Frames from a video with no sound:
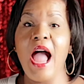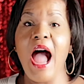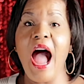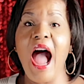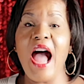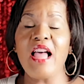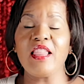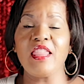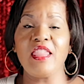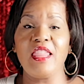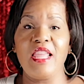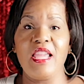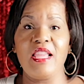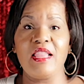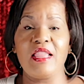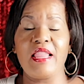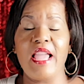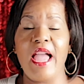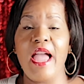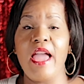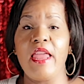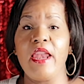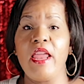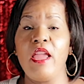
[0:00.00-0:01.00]
I think
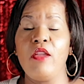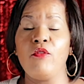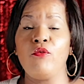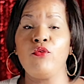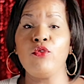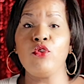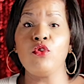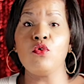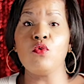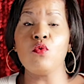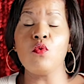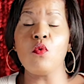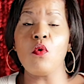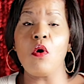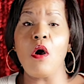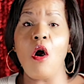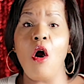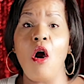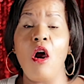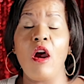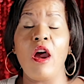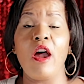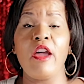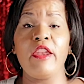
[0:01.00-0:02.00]
that if you
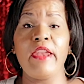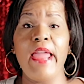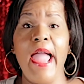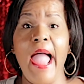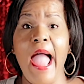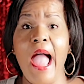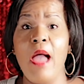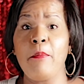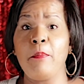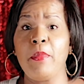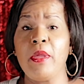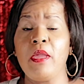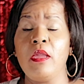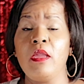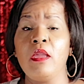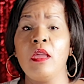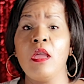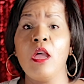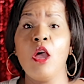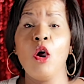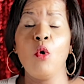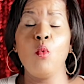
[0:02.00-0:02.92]
are unhappy